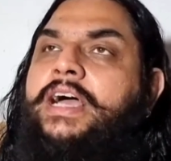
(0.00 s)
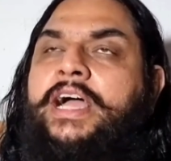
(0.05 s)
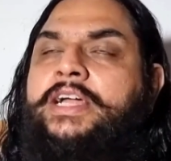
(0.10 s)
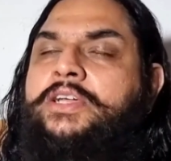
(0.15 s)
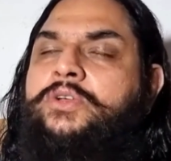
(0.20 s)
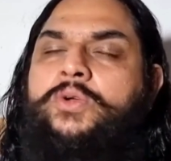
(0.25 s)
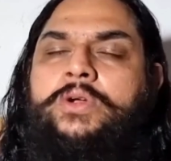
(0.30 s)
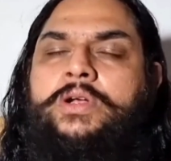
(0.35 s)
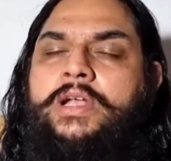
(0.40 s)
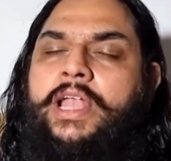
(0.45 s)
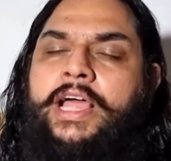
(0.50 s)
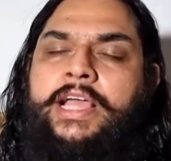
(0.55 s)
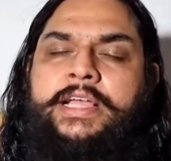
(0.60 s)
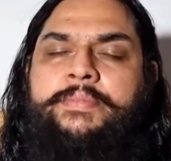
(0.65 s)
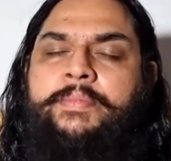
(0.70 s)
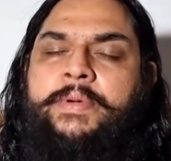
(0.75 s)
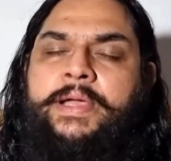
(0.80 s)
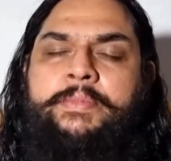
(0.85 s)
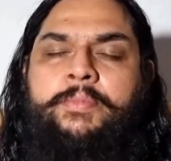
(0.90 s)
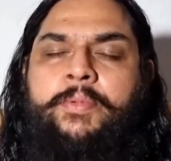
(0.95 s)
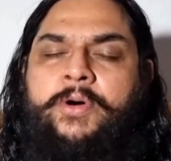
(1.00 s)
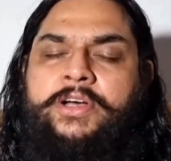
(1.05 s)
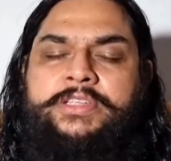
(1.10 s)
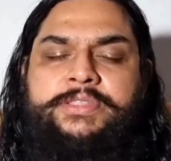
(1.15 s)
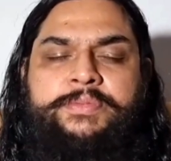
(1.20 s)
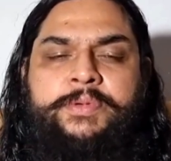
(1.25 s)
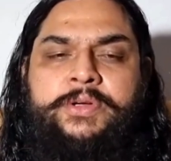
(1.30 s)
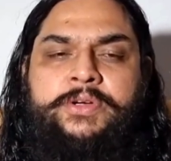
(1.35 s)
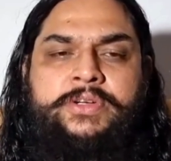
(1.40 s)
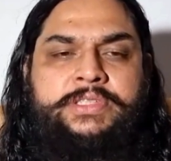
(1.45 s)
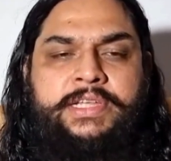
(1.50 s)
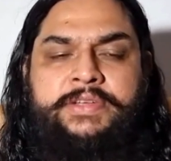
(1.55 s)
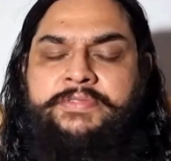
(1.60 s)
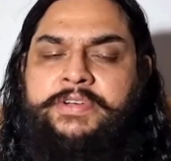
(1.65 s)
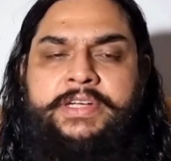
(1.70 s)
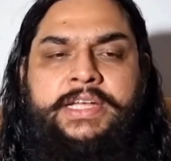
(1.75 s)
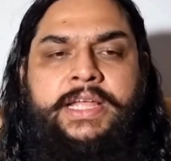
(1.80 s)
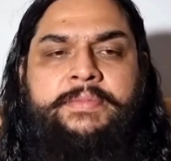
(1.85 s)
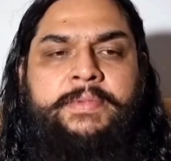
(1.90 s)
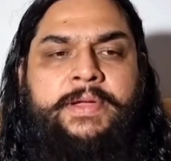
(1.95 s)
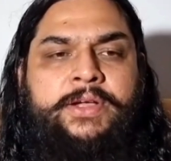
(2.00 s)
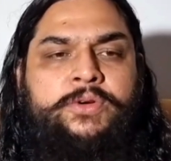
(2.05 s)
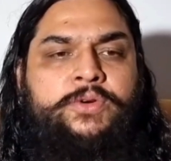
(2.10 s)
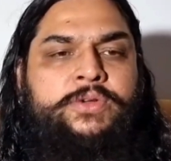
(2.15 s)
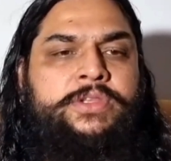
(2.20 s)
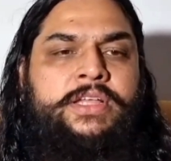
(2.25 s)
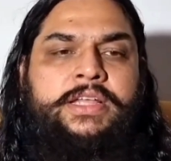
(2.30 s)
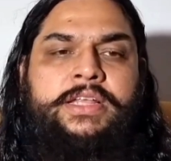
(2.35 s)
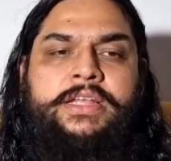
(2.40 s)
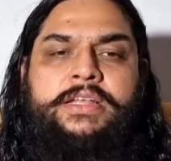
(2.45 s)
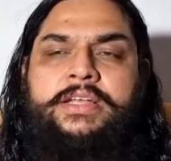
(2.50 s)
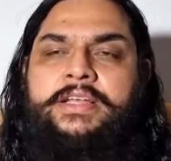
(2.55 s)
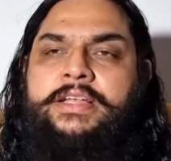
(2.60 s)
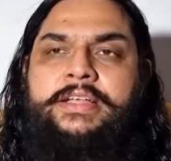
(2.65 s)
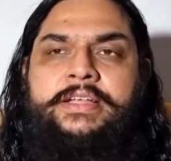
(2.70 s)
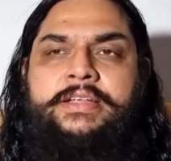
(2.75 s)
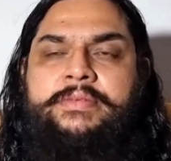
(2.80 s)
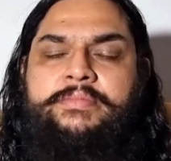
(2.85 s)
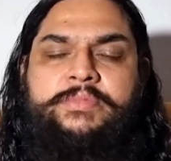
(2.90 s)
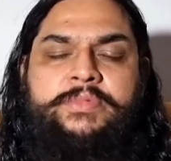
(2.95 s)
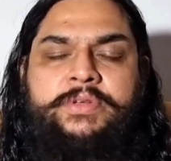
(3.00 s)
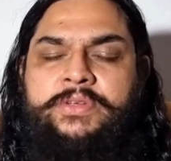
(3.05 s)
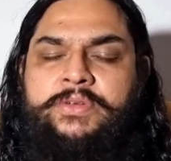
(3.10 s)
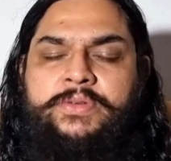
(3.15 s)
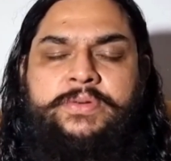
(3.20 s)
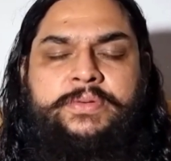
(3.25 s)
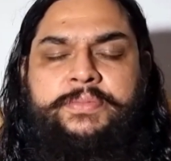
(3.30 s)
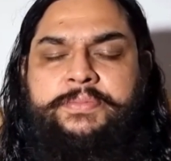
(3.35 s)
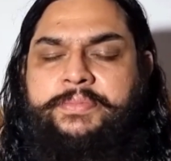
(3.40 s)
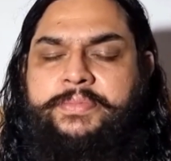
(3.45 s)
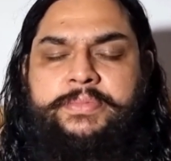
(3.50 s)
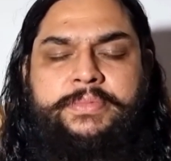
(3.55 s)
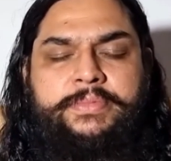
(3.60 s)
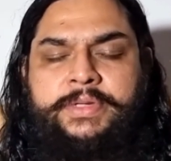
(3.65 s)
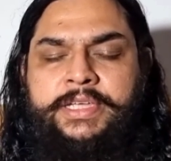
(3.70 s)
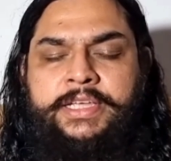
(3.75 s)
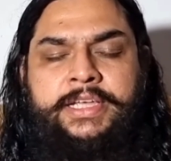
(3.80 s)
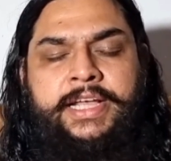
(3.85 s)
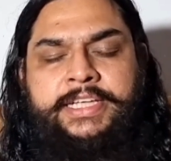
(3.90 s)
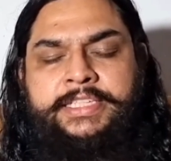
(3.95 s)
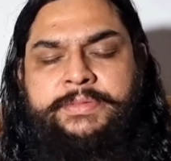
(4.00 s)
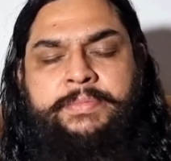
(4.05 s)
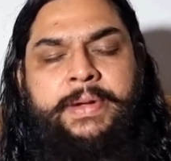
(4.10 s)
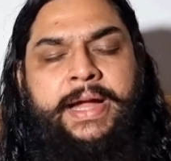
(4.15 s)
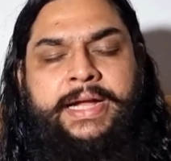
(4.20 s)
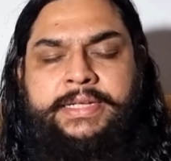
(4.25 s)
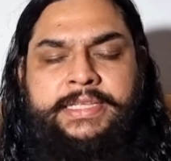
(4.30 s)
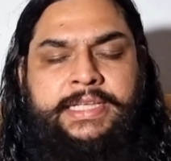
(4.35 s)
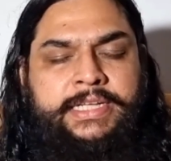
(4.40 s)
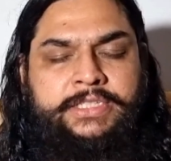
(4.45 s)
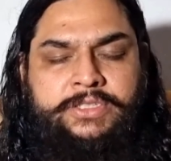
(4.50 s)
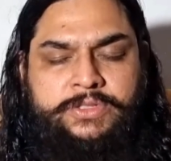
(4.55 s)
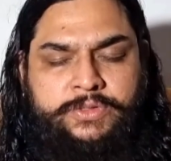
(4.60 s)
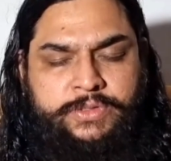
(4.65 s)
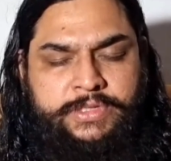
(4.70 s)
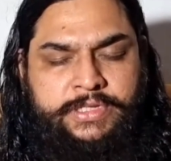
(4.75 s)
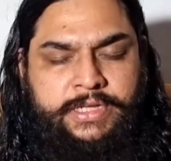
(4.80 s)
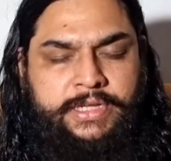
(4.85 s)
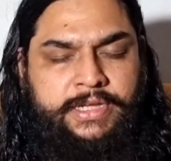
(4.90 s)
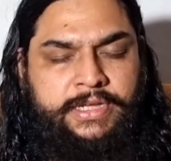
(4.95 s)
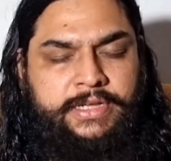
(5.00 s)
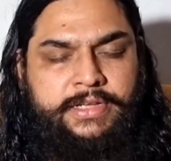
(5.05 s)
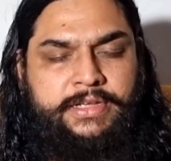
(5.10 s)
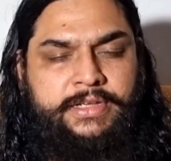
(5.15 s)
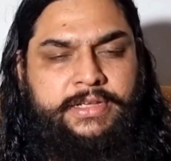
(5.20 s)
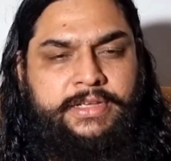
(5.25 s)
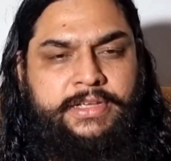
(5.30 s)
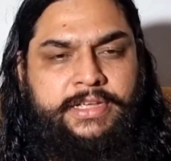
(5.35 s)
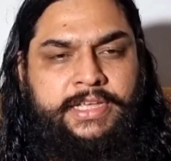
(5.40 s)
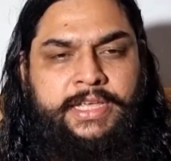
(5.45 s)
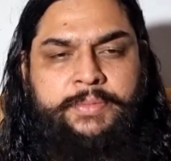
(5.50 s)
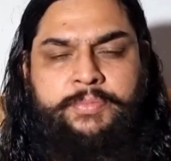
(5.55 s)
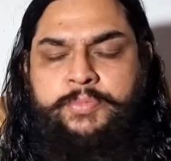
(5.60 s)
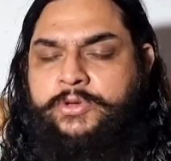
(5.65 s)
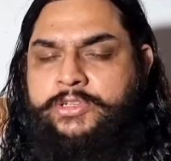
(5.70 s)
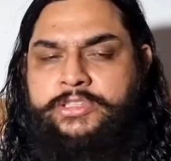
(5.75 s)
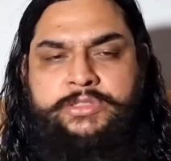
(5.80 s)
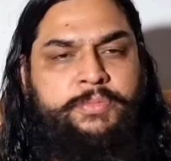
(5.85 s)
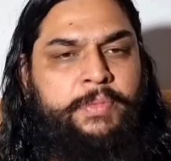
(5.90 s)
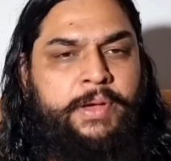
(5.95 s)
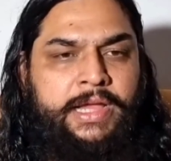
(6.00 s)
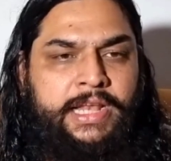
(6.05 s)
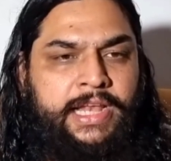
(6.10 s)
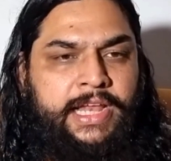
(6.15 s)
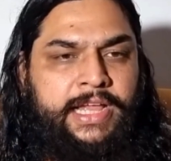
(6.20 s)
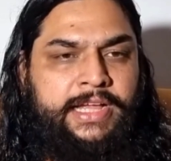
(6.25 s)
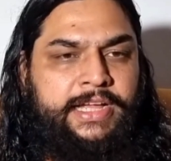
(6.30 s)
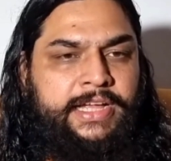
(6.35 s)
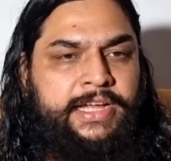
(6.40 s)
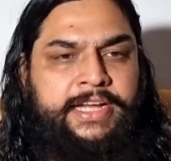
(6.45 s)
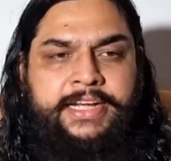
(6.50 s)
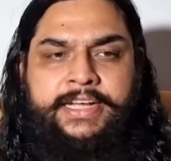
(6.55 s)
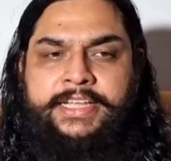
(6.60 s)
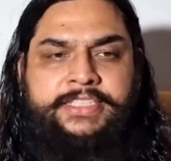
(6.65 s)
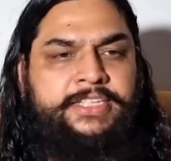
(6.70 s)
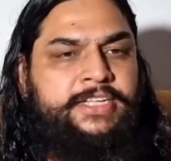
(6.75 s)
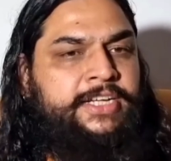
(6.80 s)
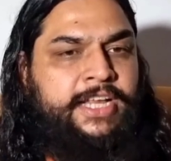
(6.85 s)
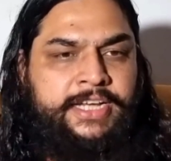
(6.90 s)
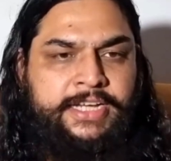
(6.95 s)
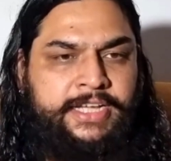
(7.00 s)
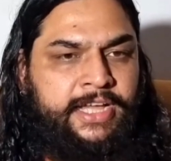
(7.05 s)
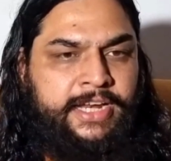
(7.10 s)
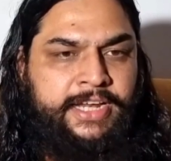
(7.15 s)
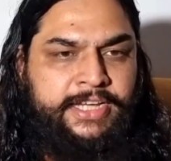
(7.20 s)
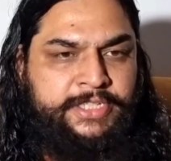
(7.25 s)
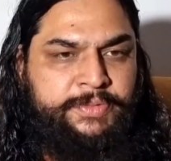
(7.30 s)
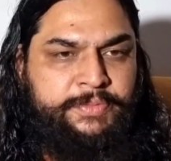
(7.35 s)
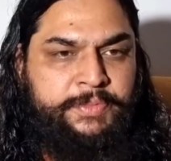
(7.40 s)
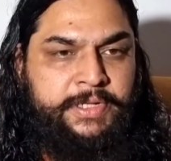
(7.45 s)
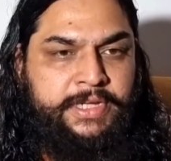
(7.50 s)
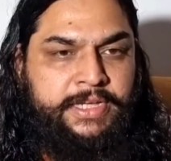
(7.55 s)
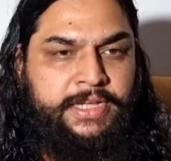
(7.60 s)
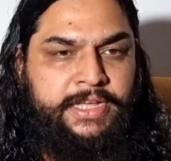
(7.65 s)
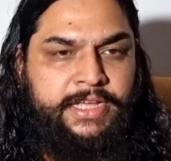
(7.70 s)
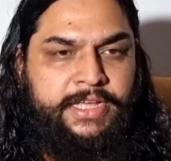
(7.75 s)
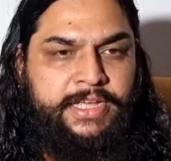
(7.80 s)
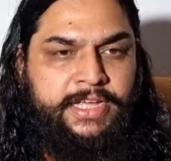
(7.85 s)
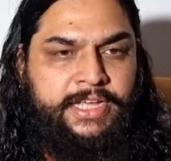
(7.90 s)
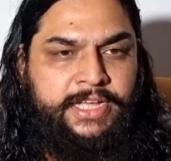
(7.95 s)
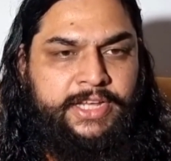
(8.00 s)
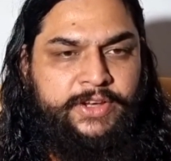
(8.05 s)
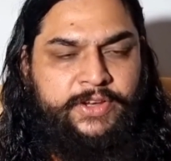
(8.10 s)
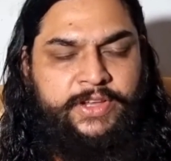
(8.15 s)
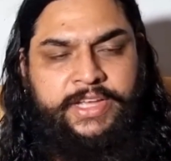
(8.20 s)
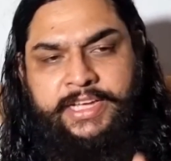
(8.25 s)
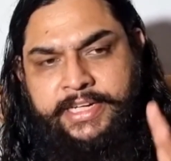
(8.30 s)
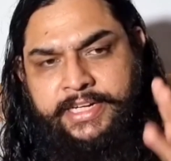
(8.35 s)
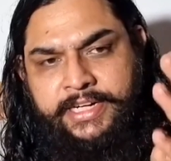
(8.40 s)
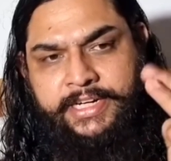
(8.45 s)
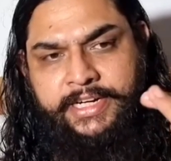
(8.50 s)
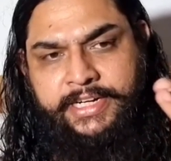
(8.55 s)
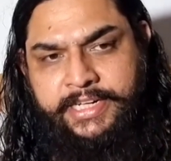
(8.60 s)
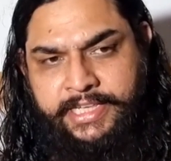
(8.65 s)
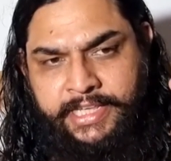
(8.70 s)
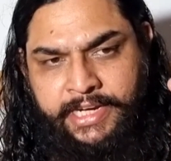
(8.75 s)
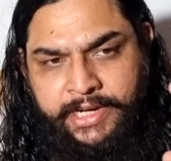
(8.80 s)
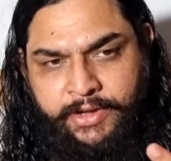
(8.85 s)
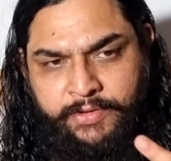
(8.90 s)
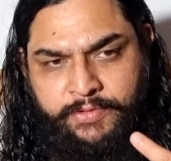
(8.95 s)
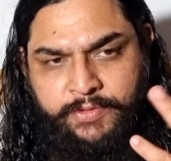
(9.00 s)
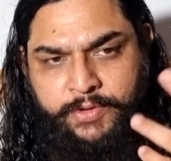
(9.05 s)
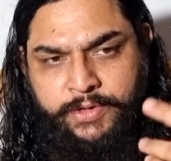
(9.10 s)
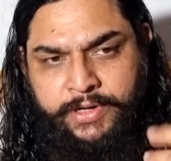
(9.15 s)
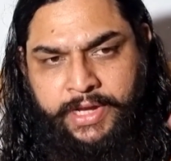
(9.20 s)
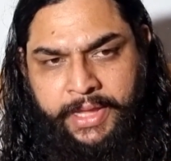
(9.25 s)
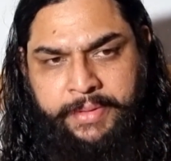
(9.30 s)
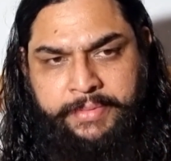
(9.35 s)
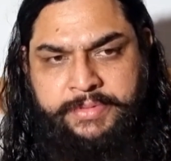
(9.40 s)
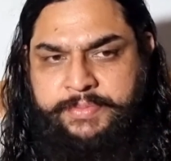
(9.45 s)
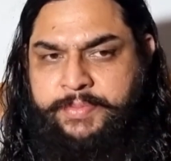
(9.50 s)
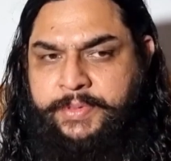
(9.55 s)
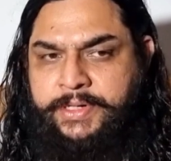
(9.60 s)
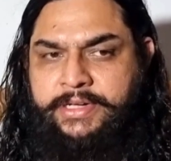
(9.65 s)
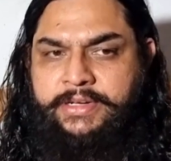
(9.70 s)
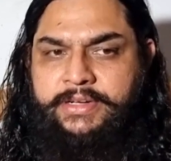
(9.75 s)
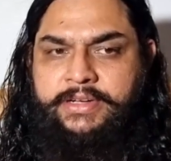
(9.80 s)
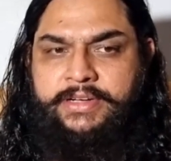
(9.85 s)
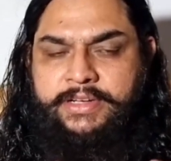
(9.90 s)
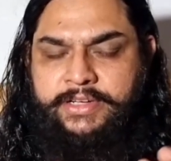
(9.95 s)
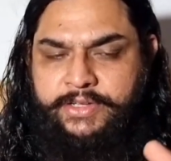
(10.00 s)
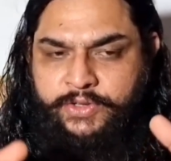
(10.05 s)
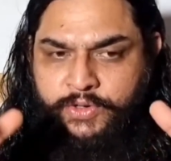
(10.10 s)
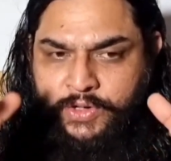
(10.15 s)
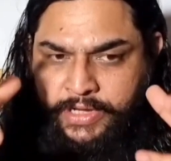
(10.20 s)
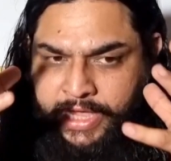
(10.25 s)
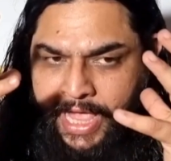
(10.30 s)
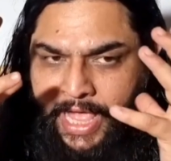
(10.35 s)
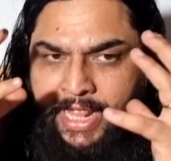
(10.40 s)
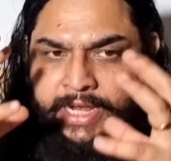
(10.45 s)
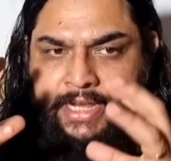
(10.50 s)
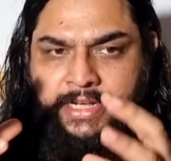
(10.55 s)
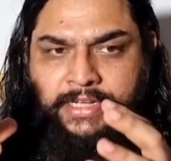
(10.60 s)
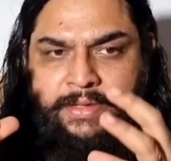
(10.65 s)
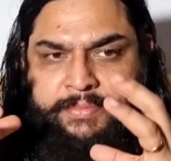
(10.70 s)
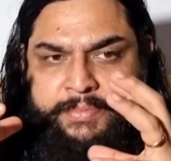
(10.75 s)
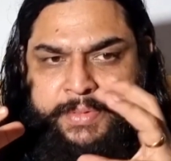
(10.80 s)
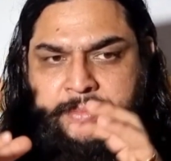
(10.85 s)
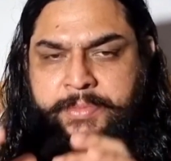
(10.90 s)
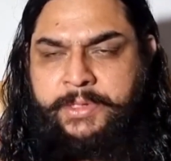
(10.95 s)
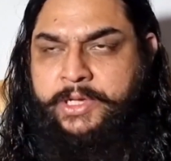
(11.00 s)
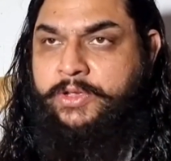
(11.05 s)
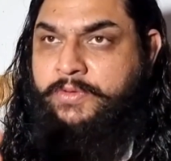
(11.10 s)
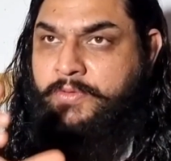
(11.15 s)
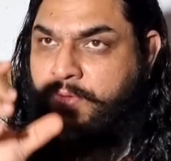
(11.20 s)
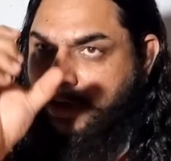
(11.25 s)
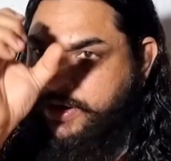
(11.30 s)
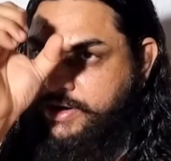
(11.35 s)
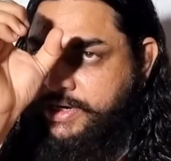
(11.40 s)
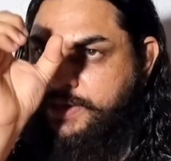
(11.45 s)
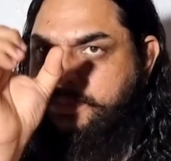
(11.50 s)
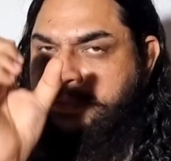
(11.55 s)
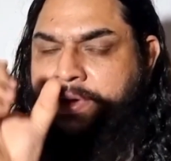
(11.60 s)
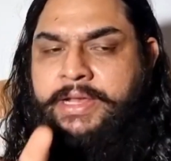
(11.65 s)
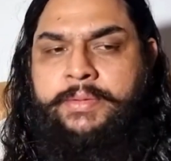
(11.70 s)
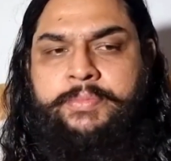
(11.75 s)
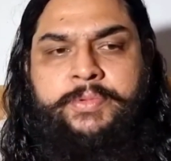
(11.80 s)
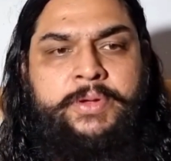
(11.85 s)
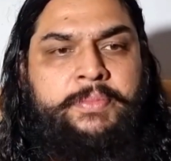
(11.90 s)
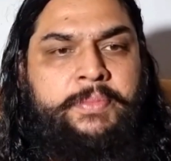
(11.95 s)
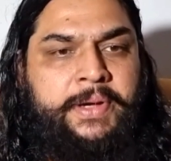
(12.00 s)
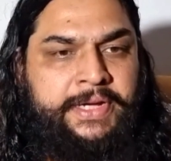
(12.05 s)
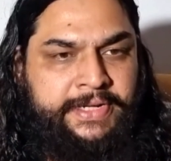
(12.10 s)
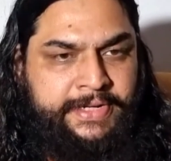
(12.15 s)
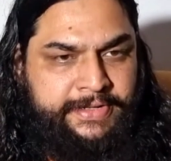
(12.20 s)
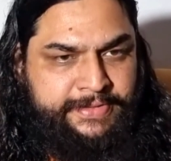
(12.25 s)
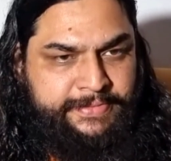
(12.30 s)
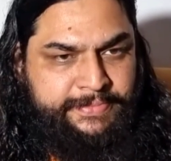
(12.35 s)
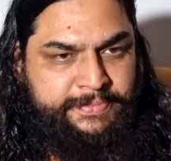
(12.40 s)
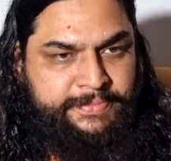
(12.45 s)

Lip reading: I don't like my boss because every time I go there, he has bad things to say. He pulls my leg. He doesn't encourage me. He did it 3 or 4 times, but you're carrying the memory. You've already made up your mind.